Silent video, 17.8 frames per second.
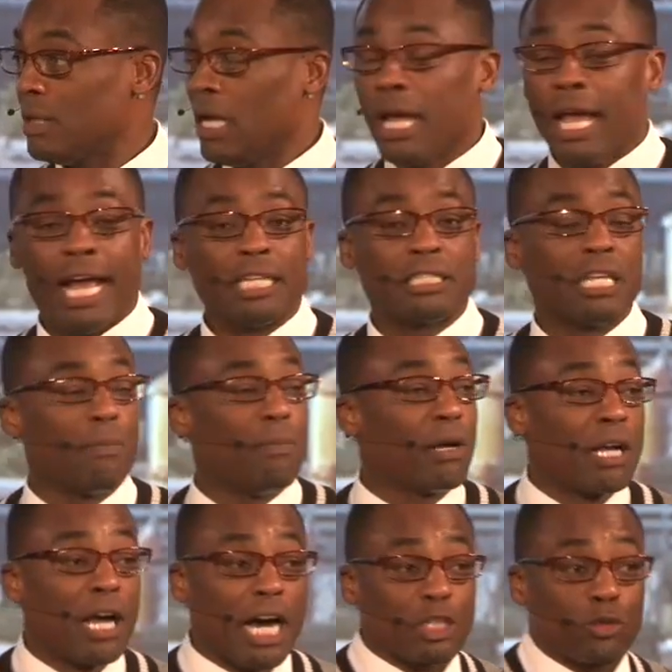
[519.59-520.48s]
And see,
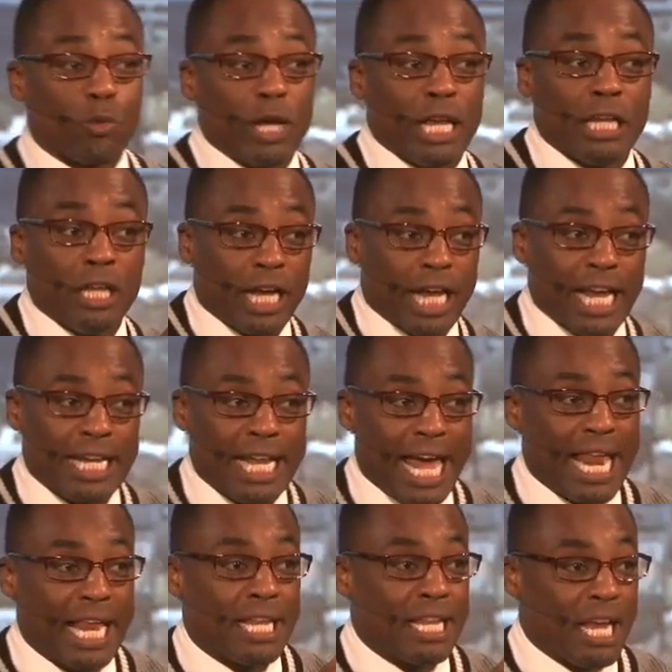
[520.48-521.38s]
because we're looking
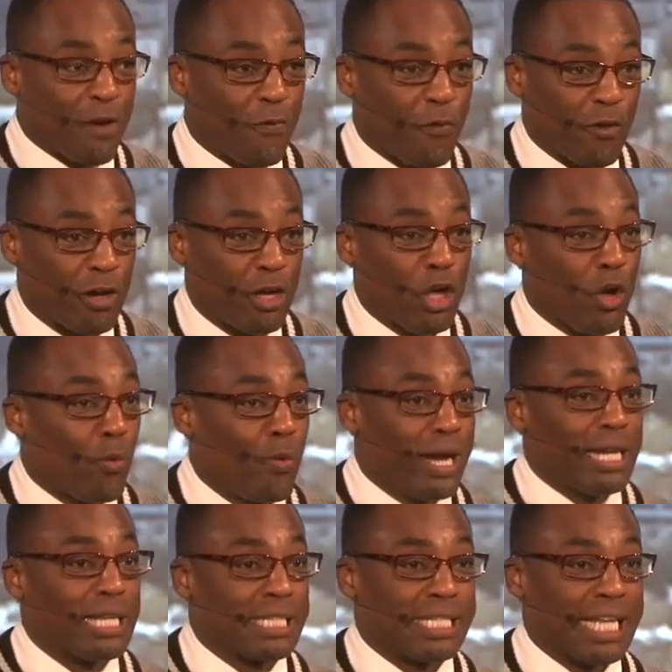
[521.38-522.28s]
at it different,
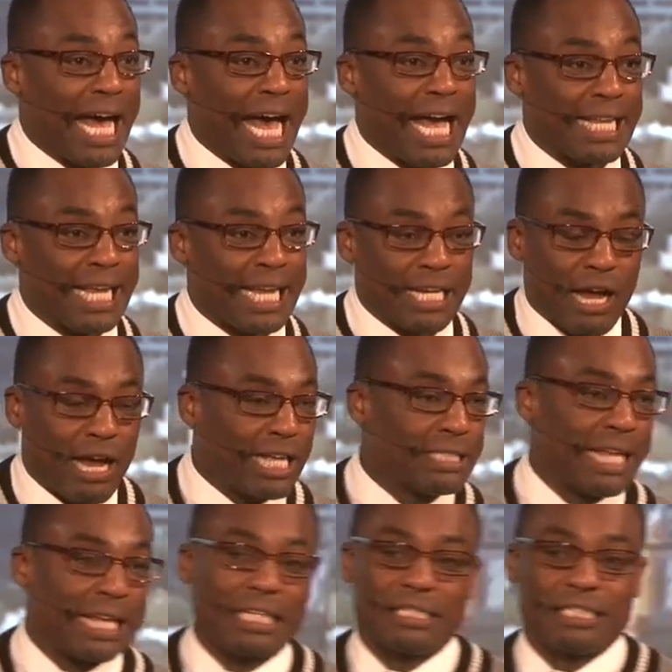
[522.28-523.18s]
we decide that, no, that's
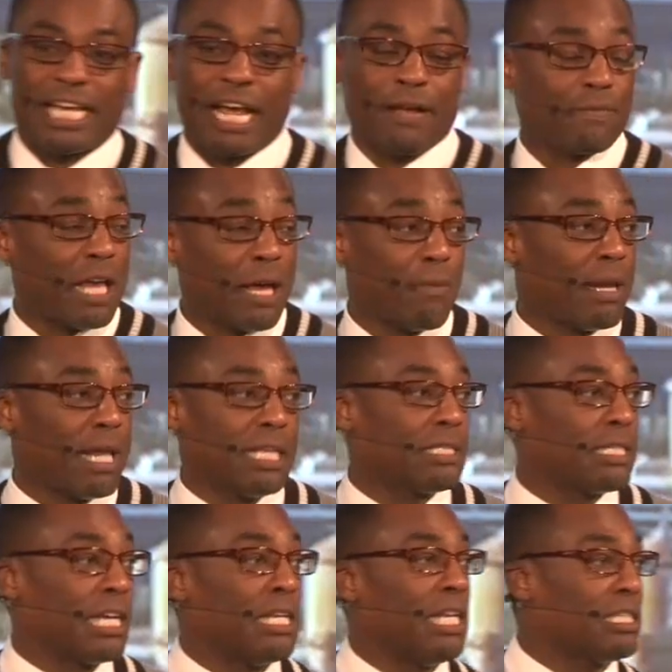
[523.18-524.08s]
not the same thing. But he
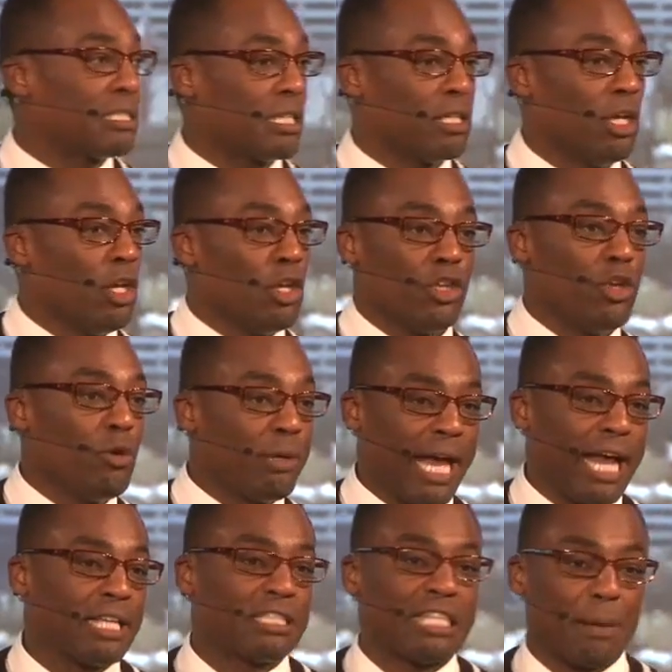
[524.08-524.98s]
said, listen, you
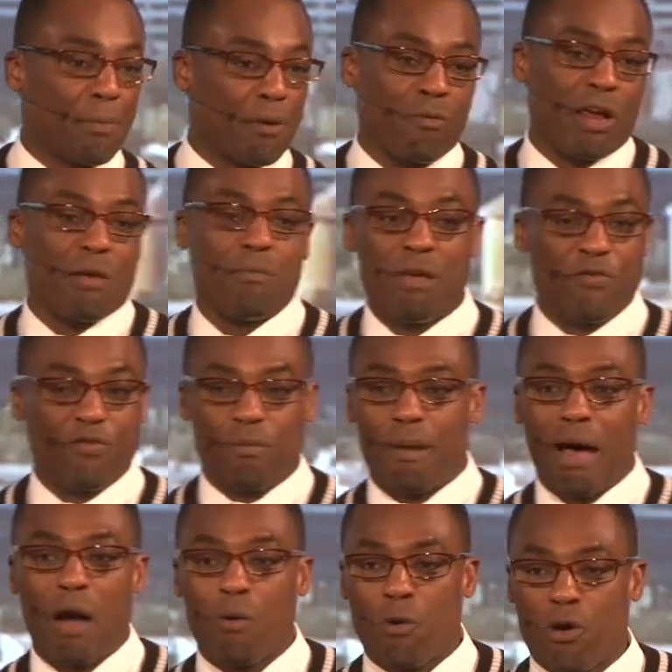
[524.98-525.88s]
can't separate me from
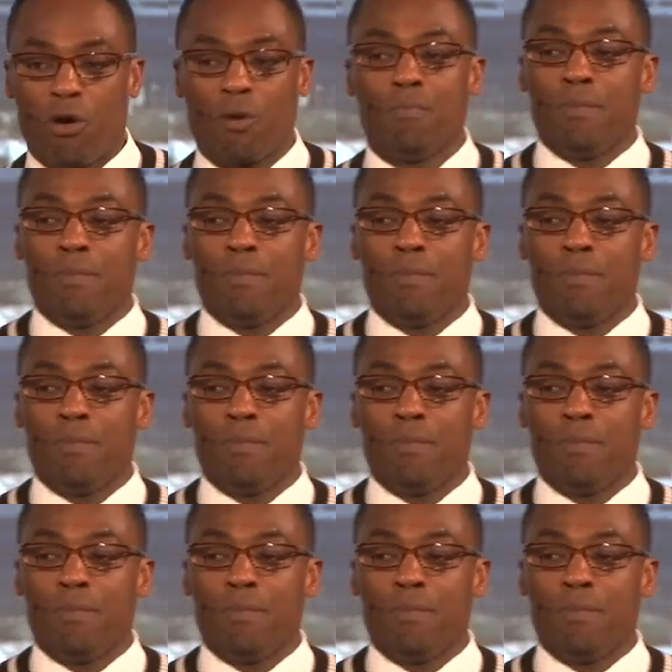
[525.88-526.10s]
my Word.